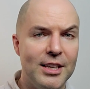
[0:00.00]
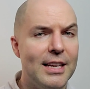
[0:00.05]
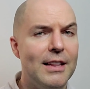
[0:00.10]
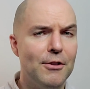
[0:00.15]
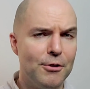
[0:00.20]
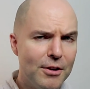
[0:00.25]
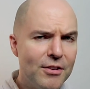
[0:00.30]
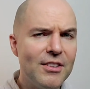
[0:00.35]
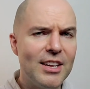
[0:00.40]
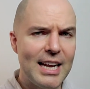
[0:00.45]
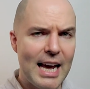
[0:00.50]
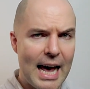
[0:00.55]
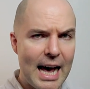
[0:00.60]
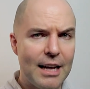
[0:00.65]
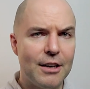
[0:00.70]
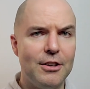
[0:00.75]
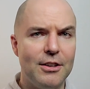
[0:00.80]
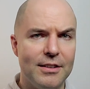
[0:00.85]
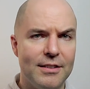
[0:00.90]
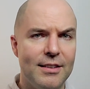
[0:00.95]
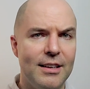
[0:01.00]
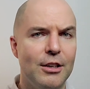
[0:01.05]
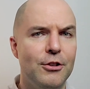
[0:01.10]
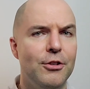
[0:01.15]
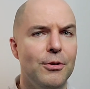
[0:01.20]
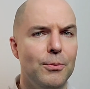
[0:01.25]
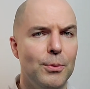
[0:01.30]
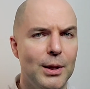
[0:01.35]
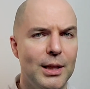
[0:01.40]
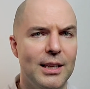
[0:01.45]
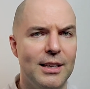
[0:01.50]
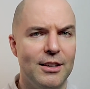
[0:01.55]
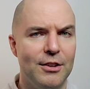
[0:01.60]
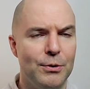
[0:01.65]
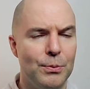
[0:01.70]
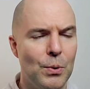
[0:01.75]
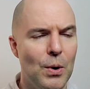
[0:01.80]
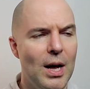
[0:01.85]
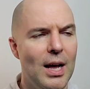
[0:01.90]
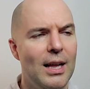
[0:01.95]
in, there is an adult section with it as
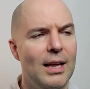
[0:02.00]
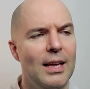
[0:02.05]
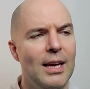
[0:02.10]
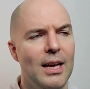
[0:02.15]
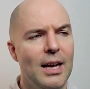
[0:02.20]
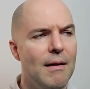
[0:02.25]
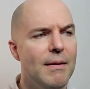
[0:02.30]
well.